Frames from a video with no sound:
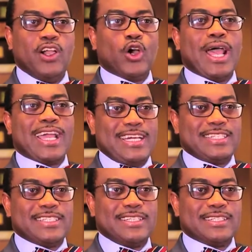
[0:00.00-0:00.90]
on our
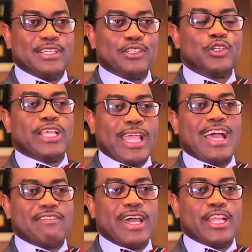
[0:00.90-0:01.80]
continent to take
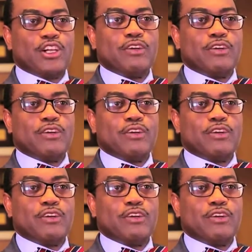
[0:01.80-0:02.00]
advantage